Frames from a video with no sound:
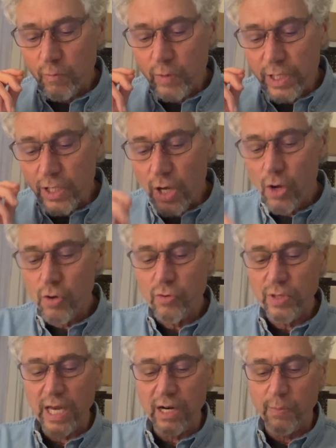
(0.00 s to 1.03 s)
know
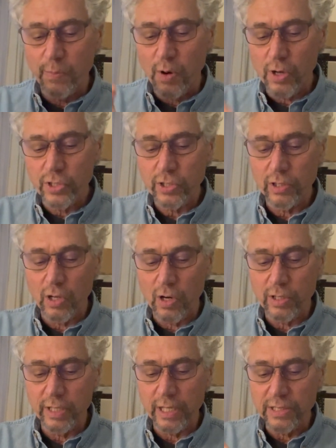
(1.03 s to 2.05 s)
that a partial
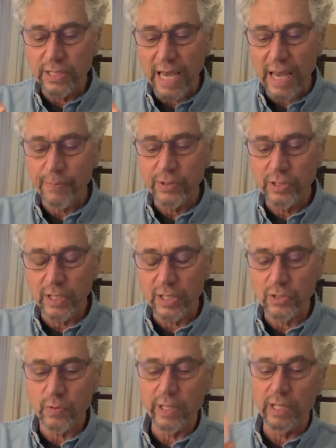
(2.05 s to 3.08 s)
hardening has happened to
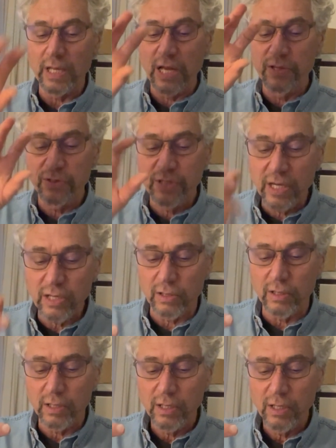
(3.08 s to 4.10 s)
Israel until